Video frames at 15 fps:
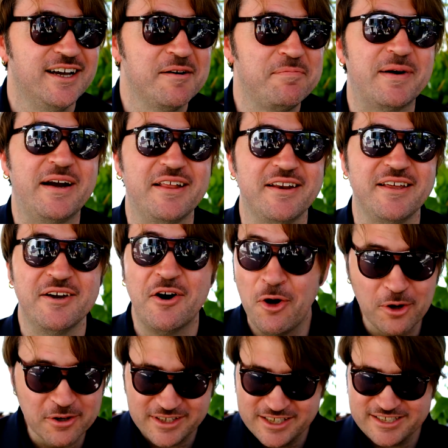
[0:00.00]
Apparently,
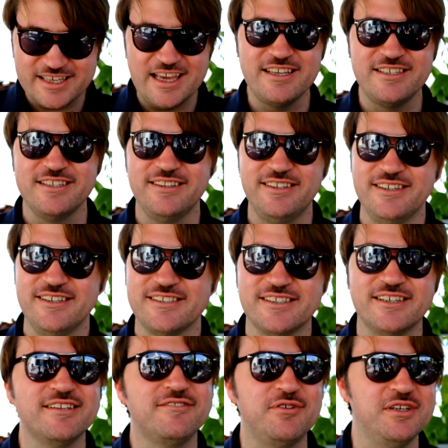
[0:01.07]
all he says in
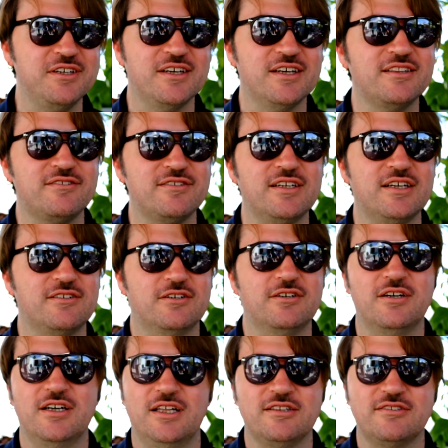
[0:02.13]
this
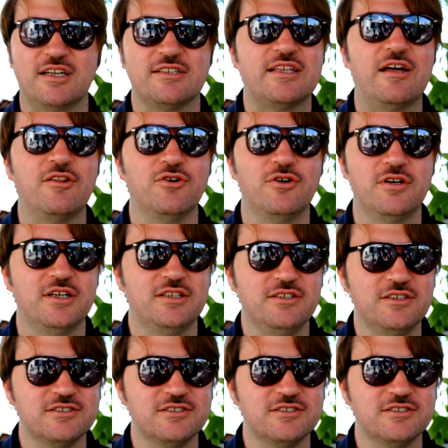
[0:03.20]
tratado,